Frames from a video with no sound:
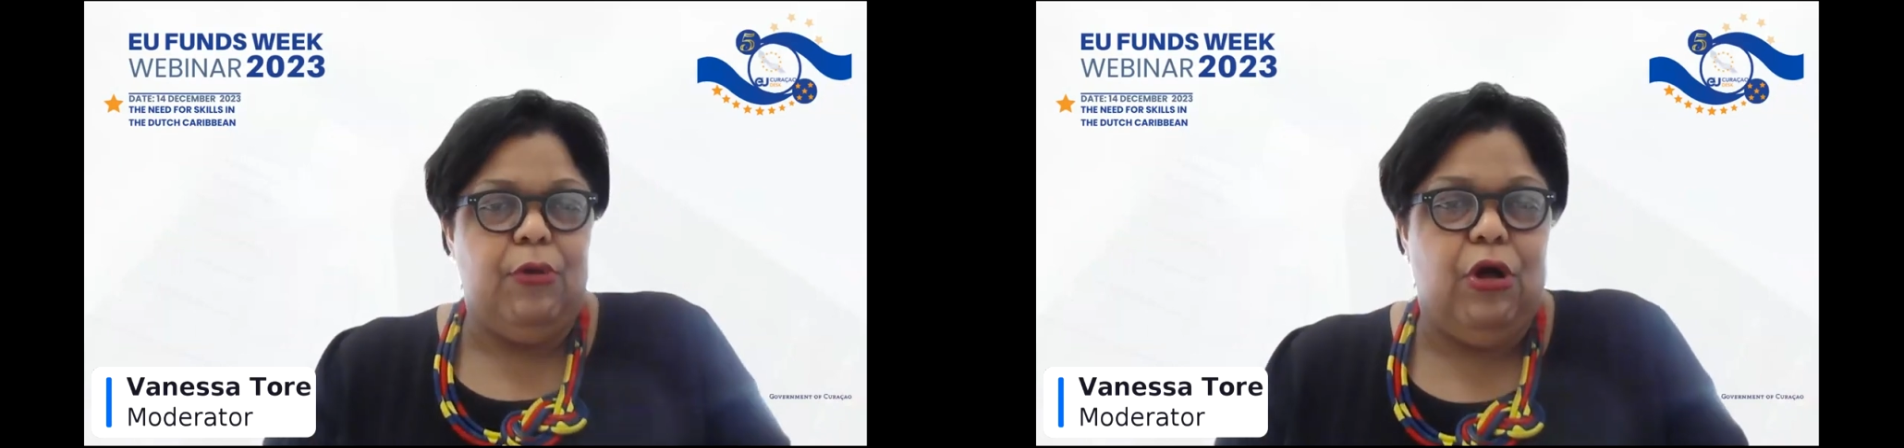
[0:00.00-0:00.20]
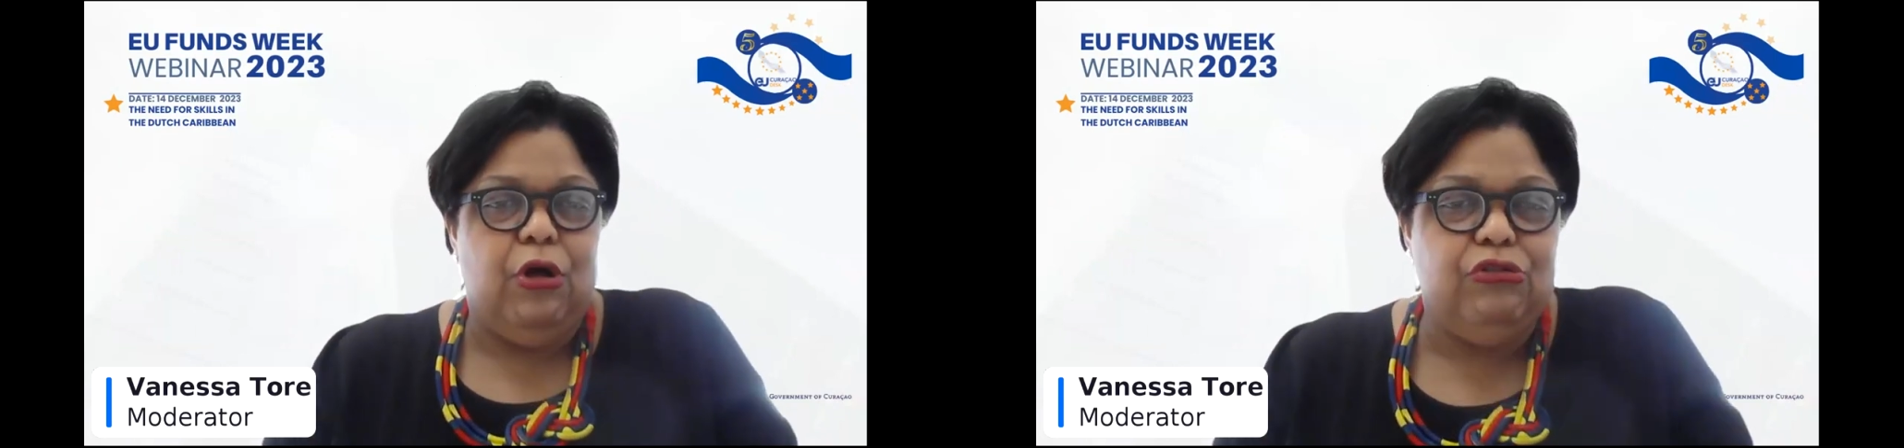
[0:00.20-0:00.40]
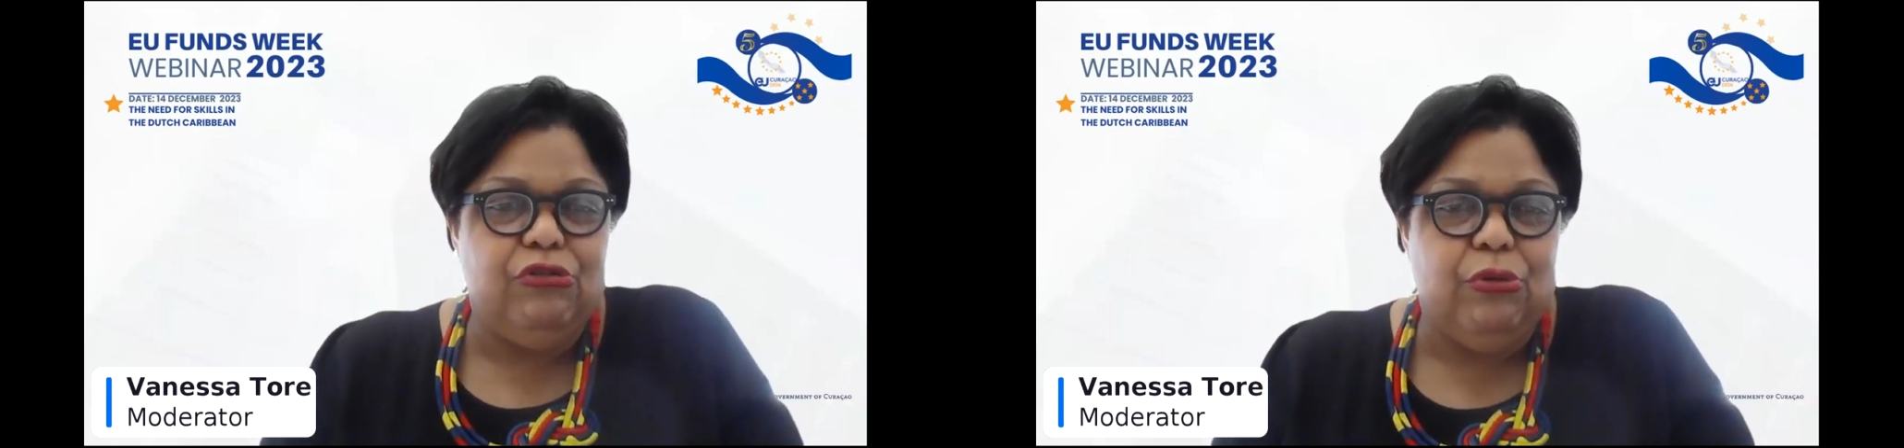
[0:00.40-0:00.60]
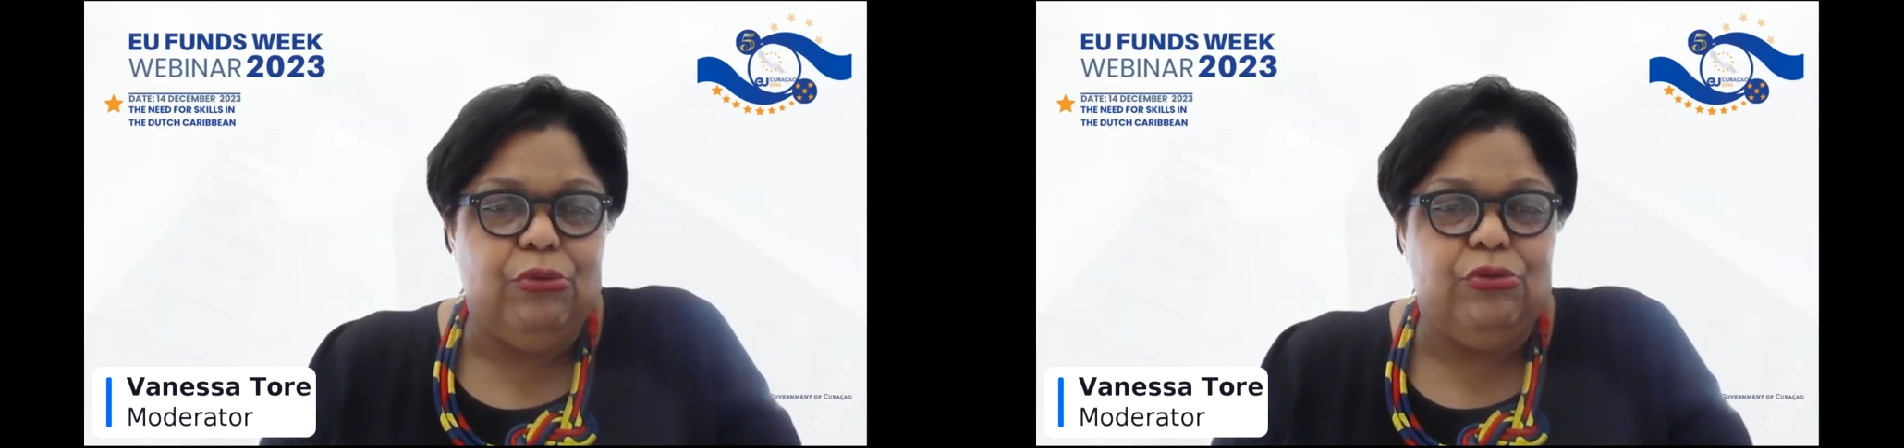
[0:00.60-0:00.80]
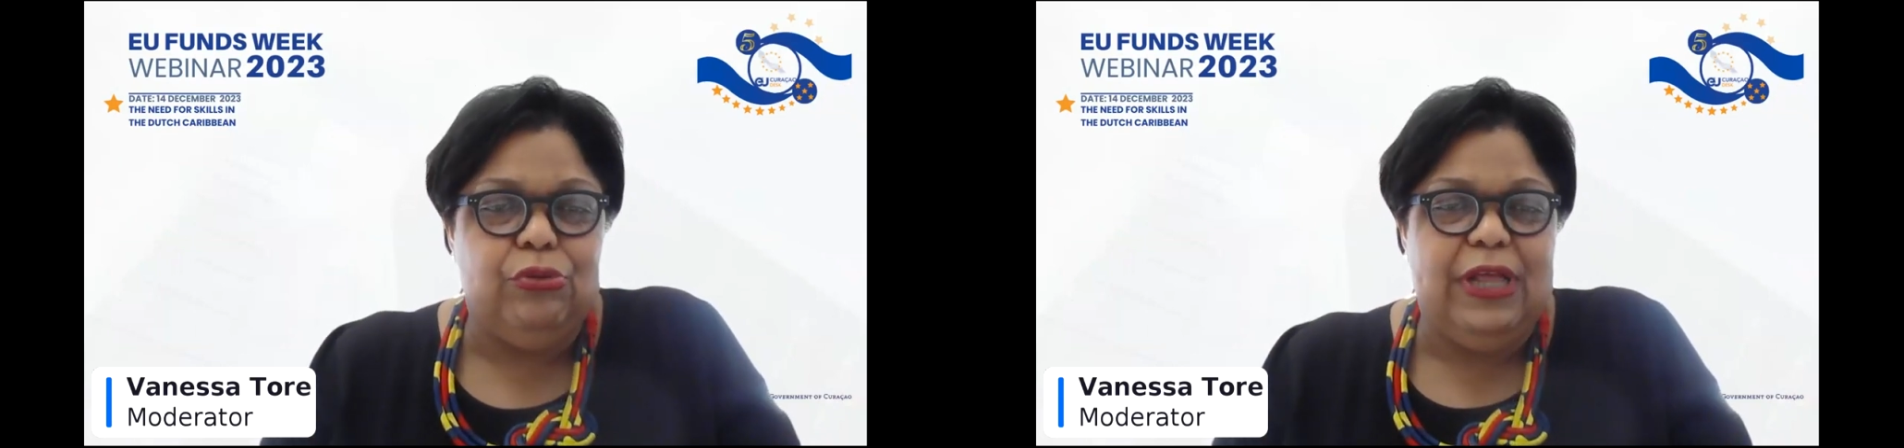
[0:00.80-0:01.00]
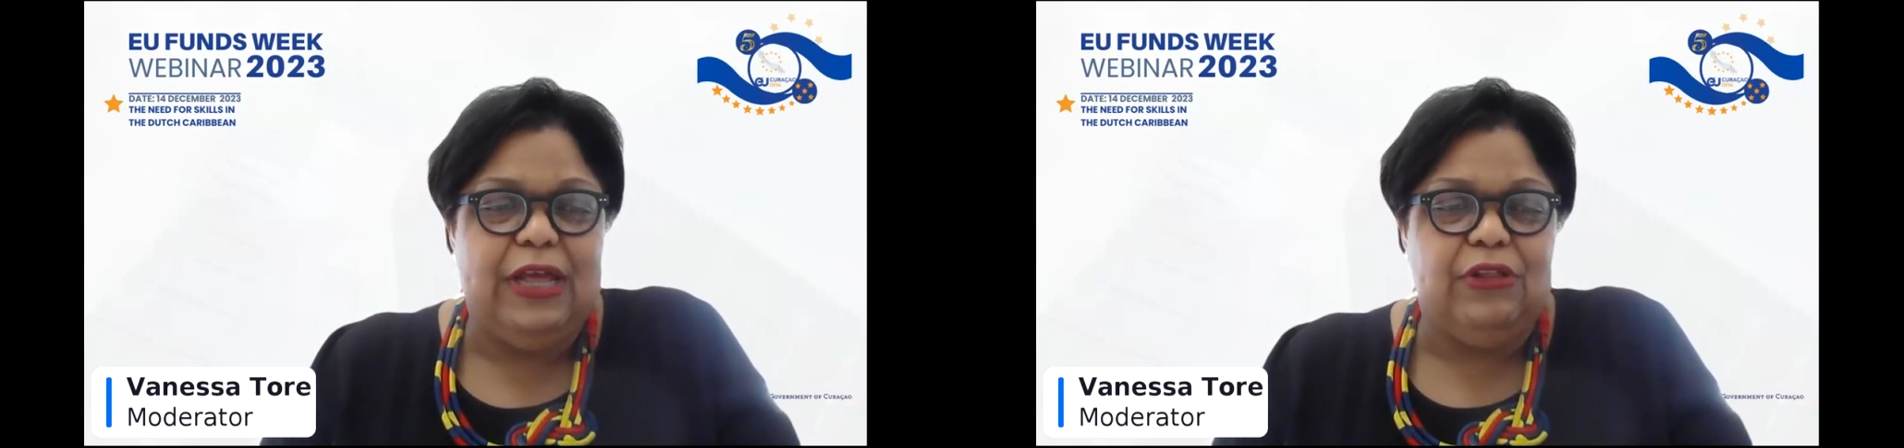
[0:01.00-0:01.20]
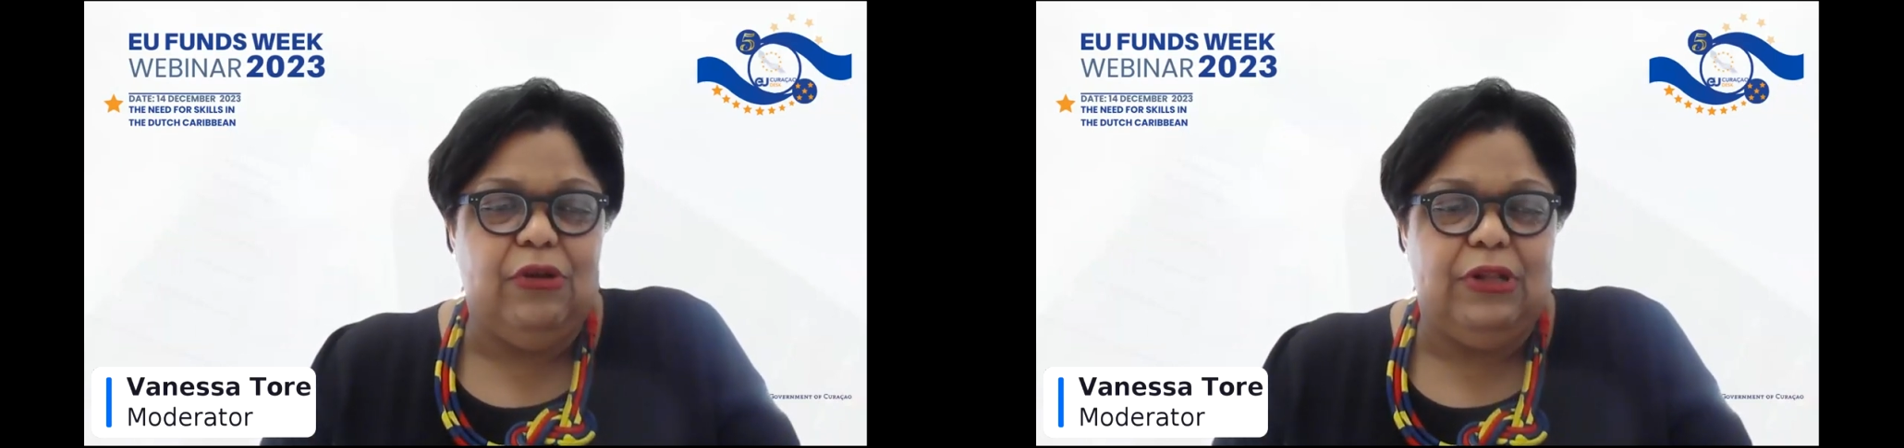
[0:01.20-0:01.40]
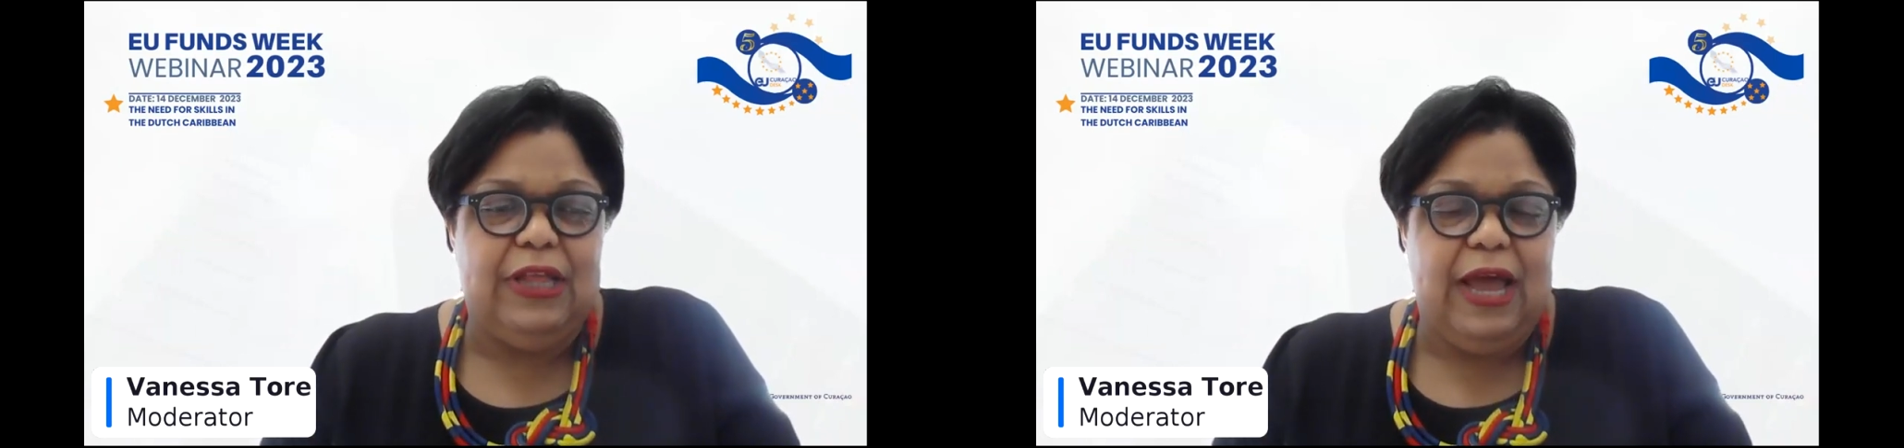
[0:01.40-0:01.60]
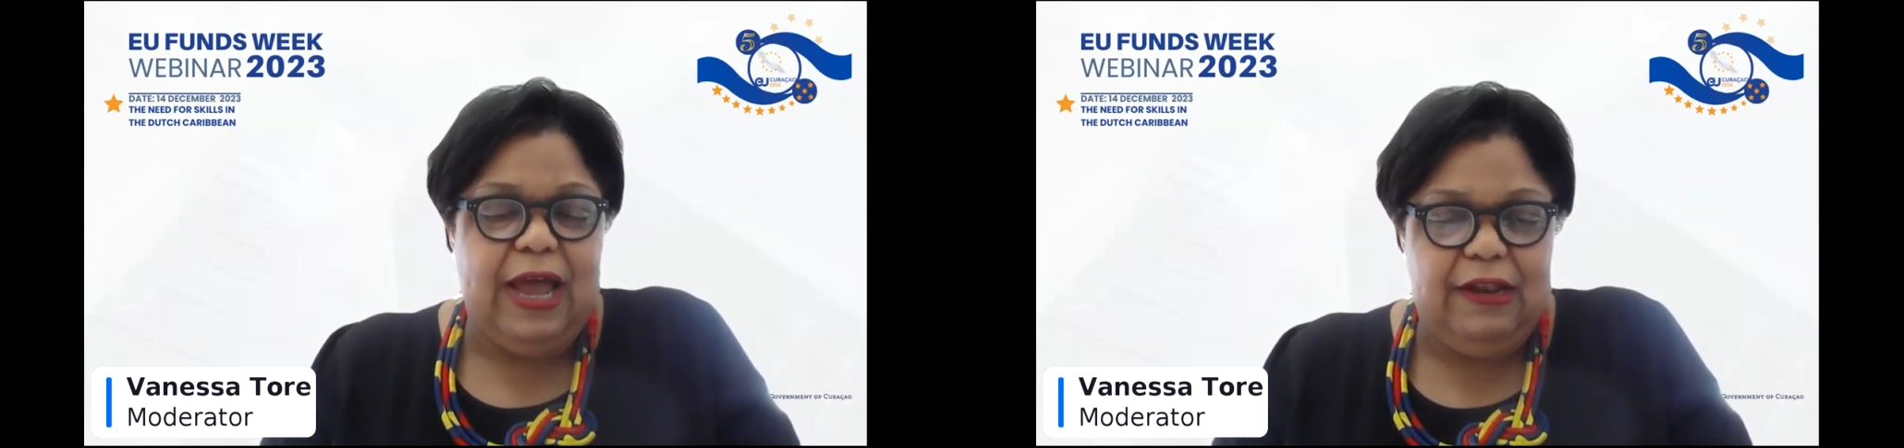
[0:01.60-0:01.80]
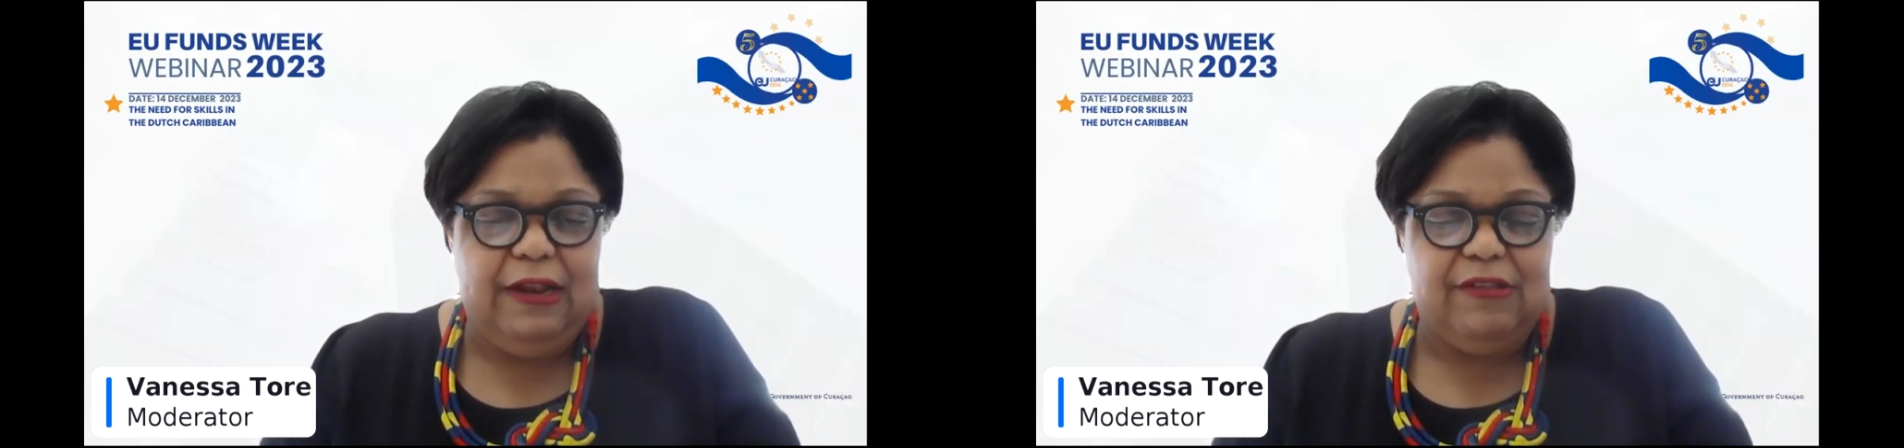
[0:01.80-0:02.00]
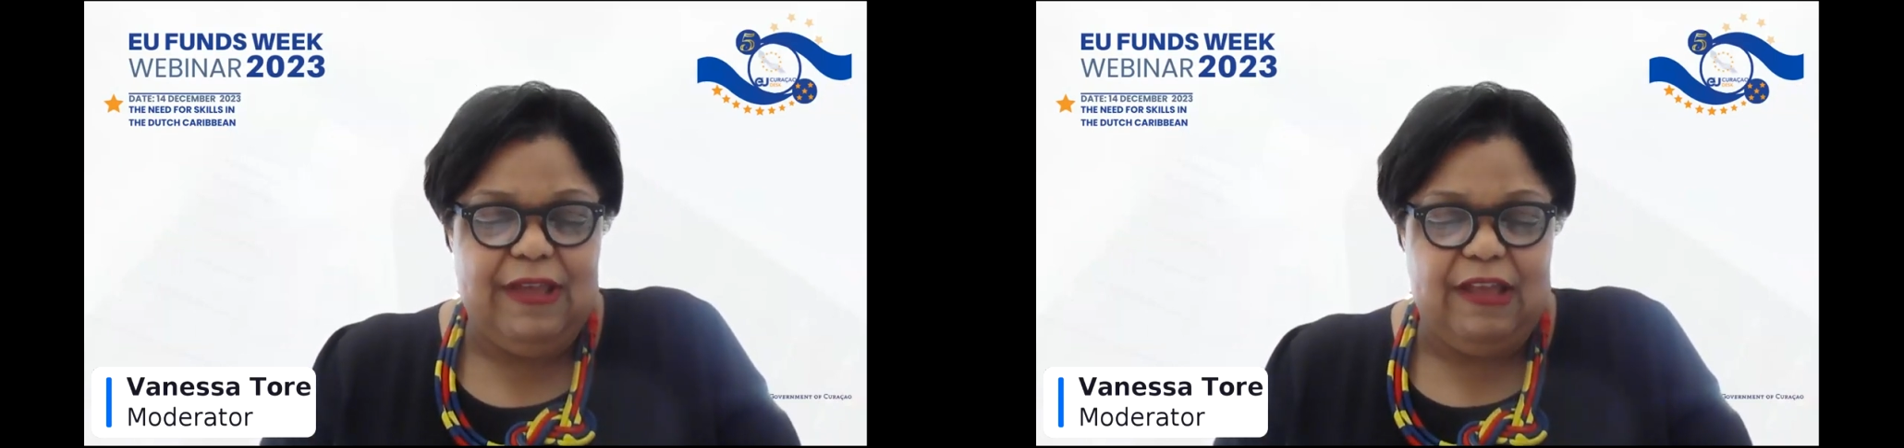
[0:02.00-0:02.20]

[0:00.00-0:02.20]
also do that on the islands.